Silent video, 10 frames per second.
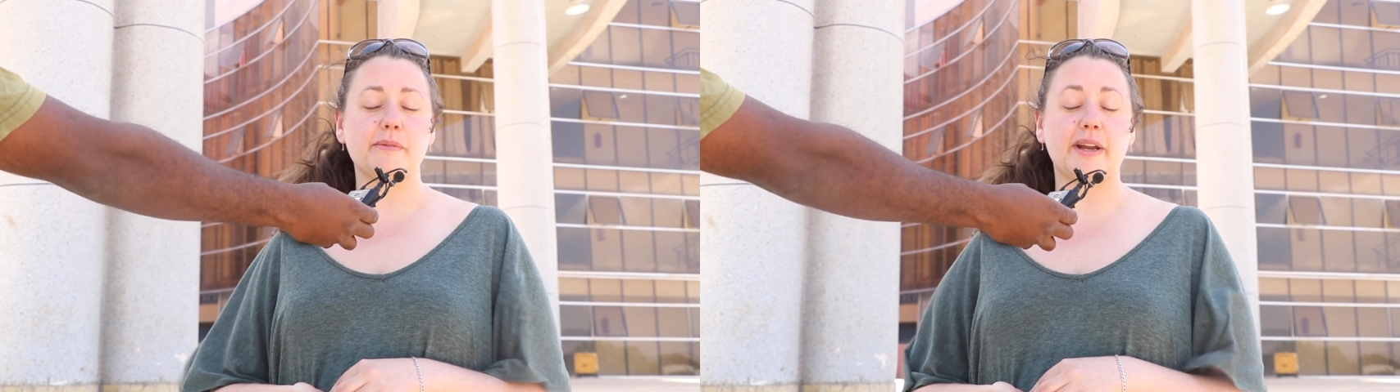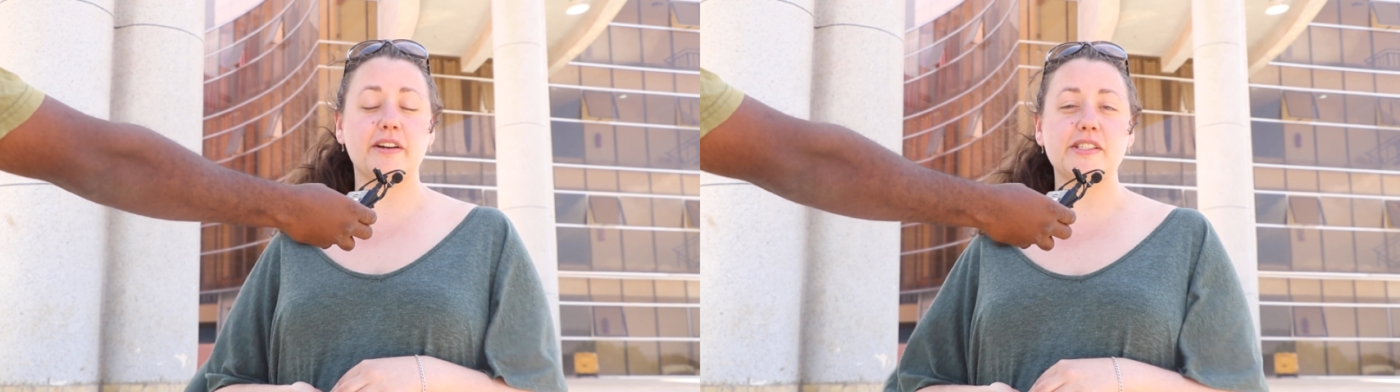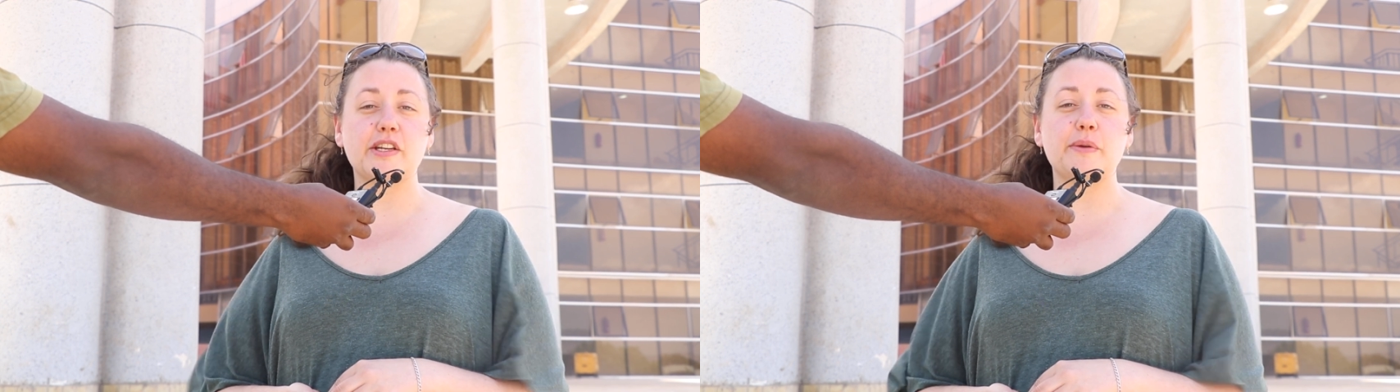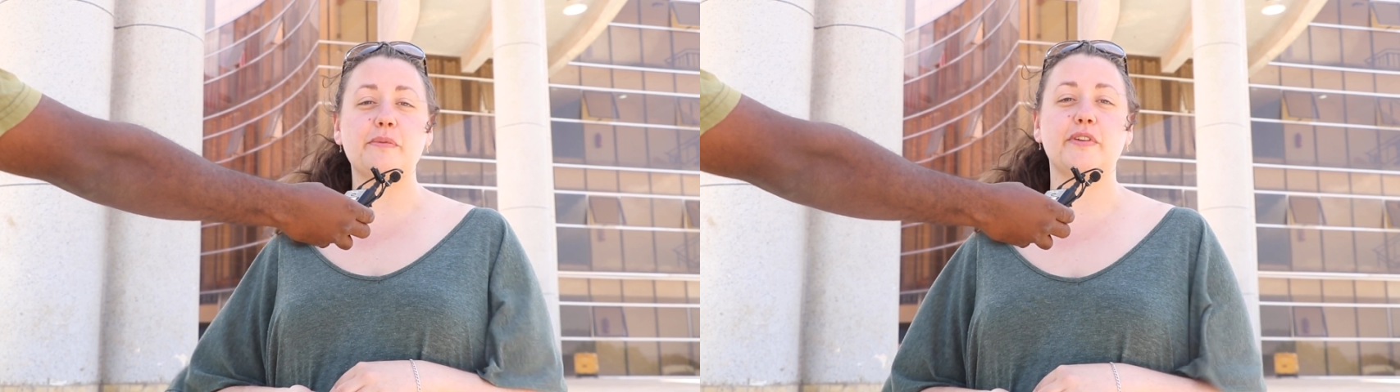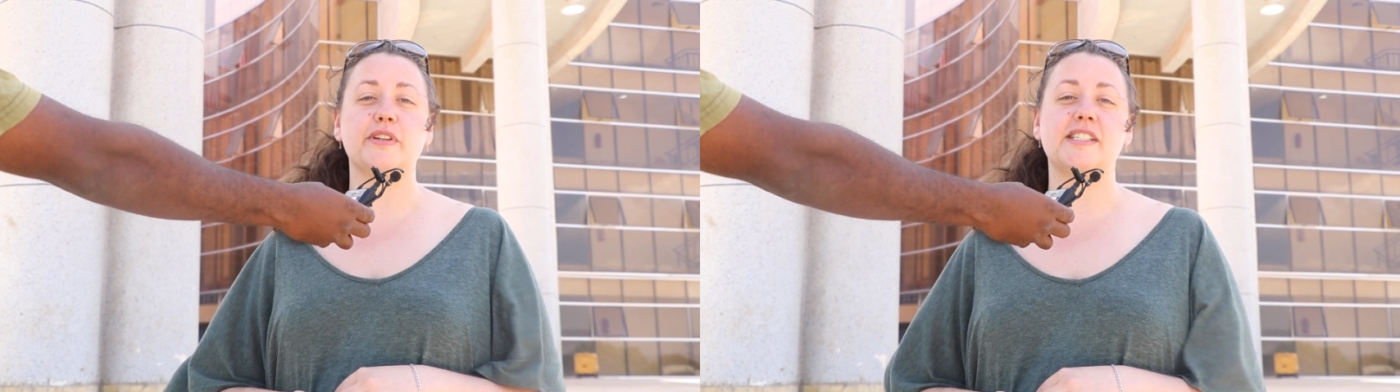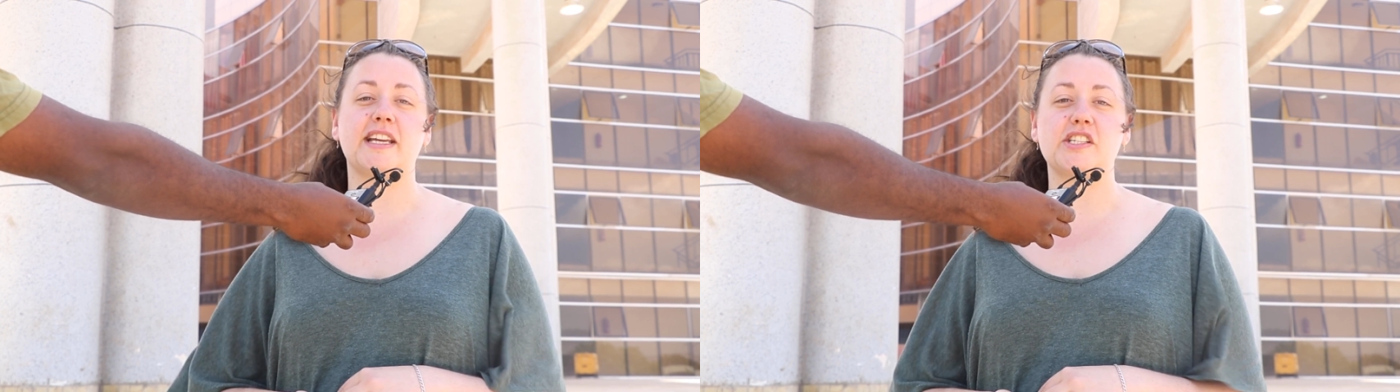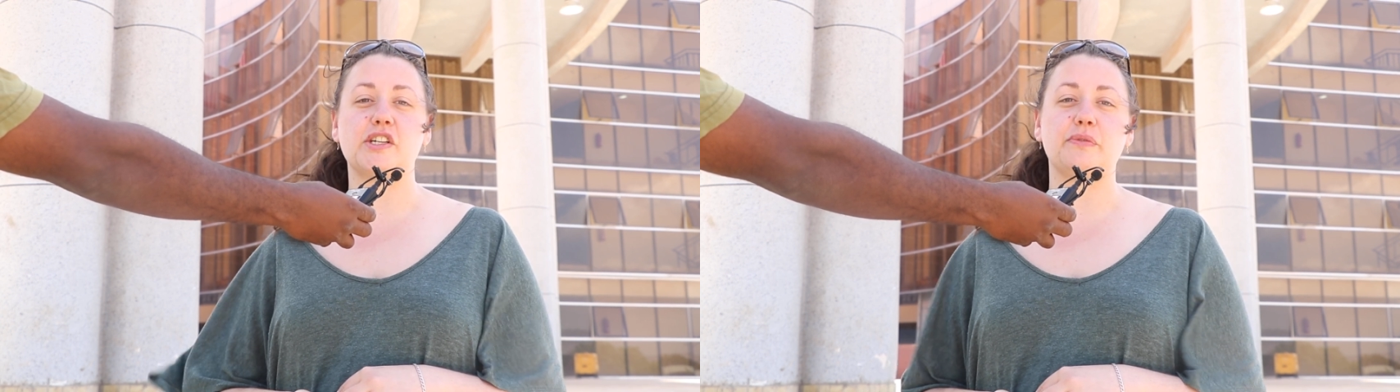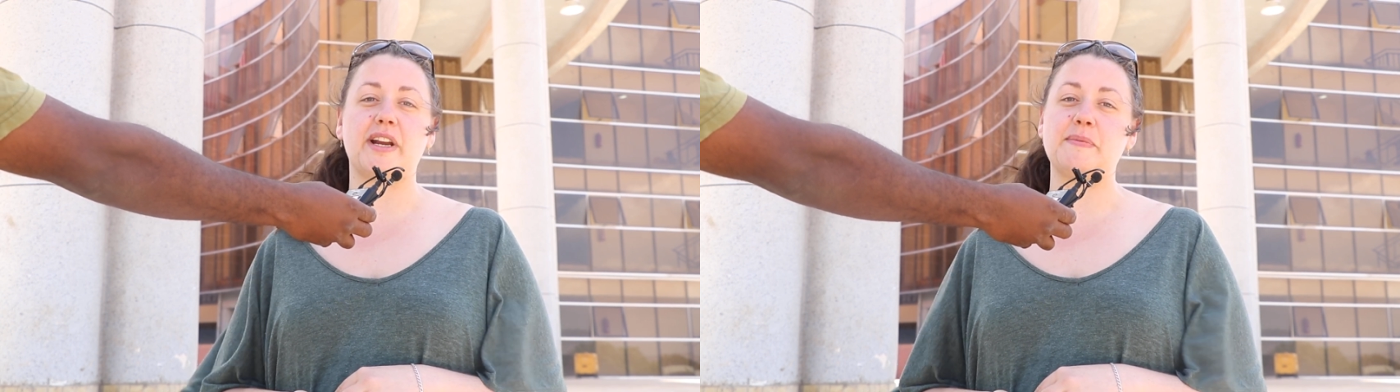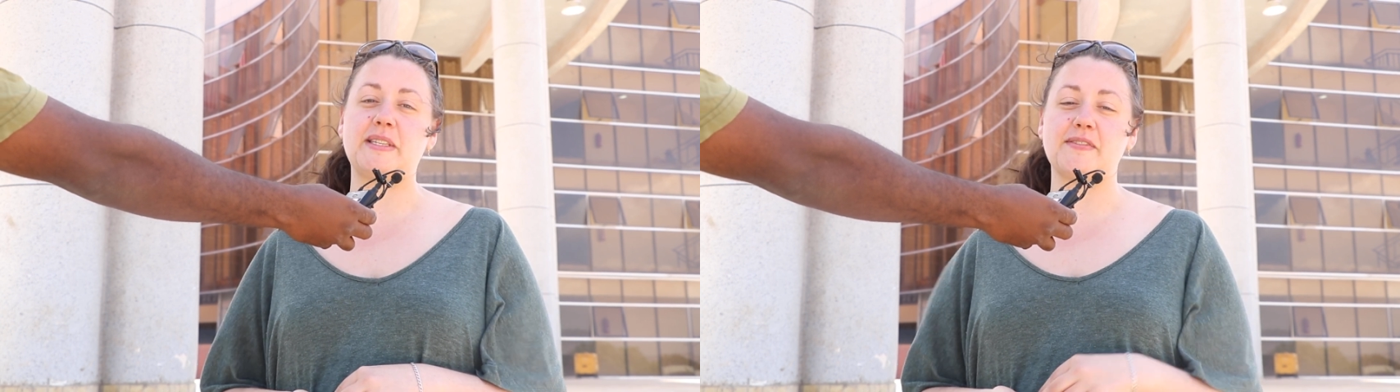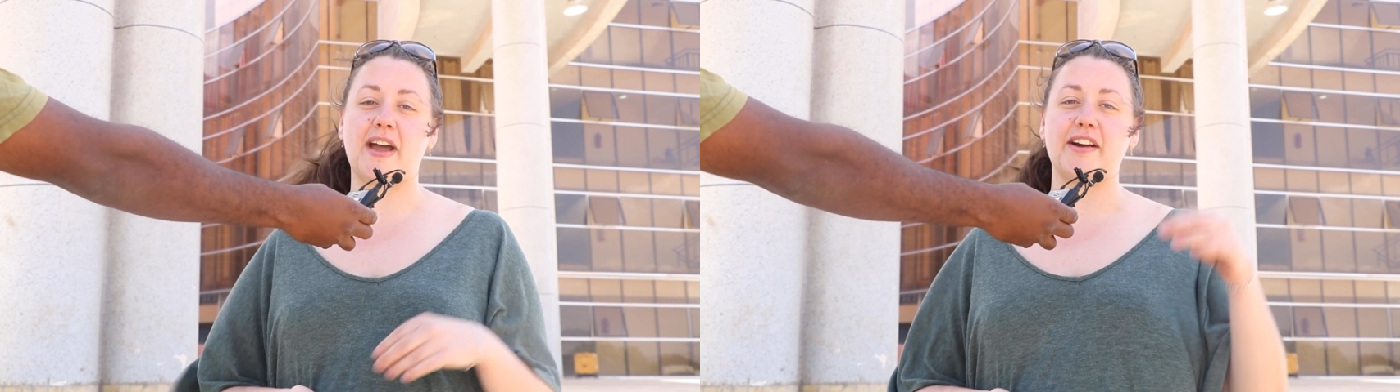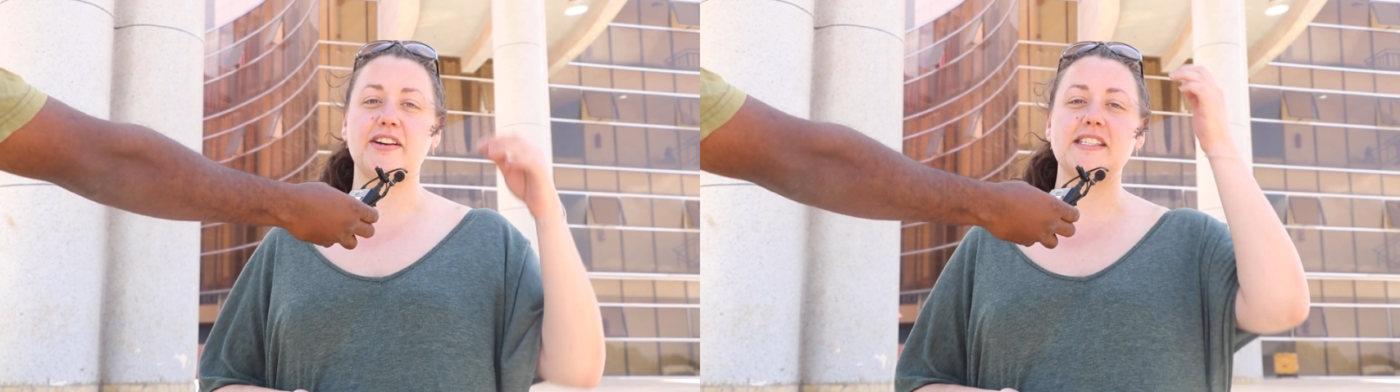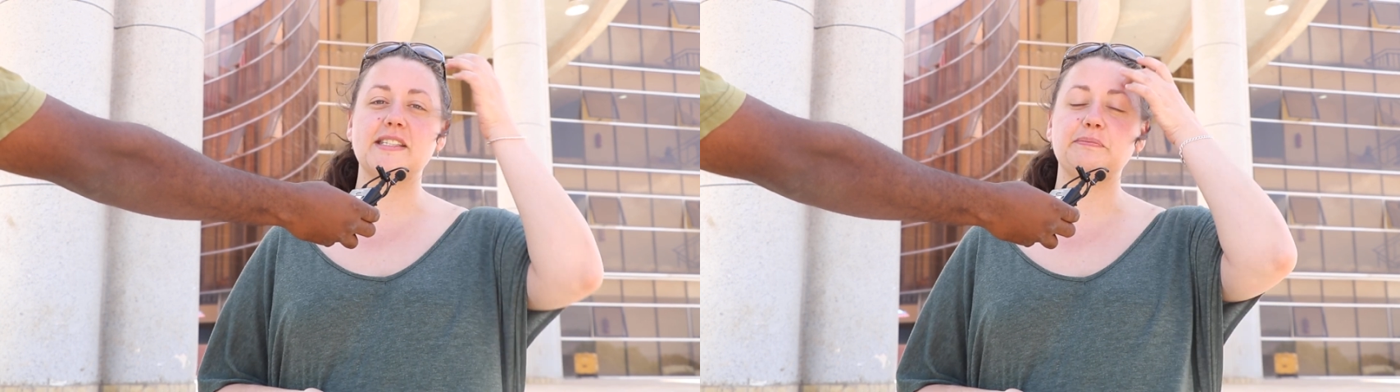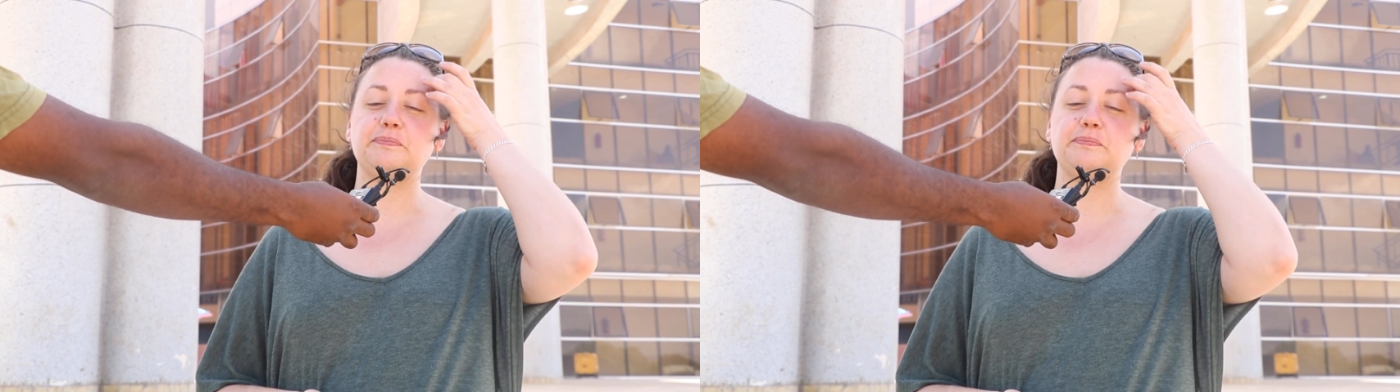microscope for detection of rabies virus.